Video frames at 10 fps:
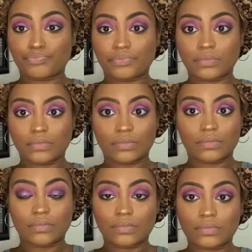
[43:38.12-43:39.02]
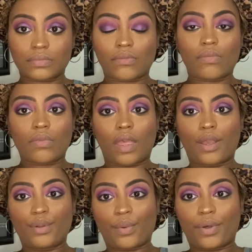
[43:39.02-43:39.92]
Mm -hmm.
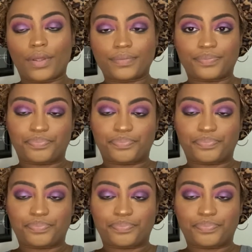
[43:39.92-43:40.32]
You know what?